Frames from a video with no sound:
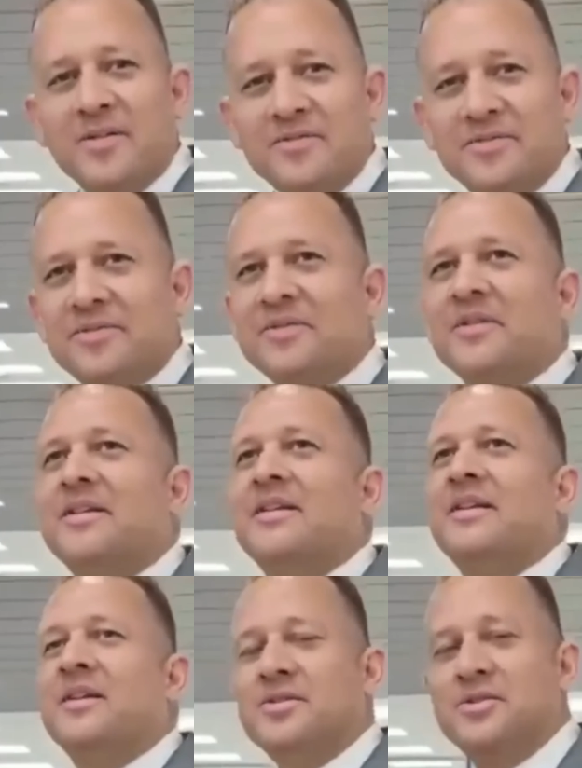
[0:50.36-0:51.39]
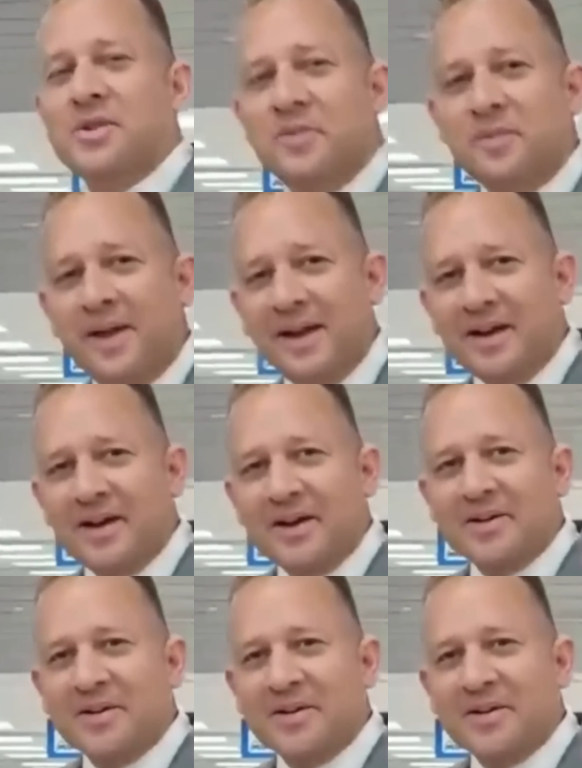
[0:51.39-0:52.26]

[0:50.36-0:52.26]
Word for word: The teen, who has been fitted with a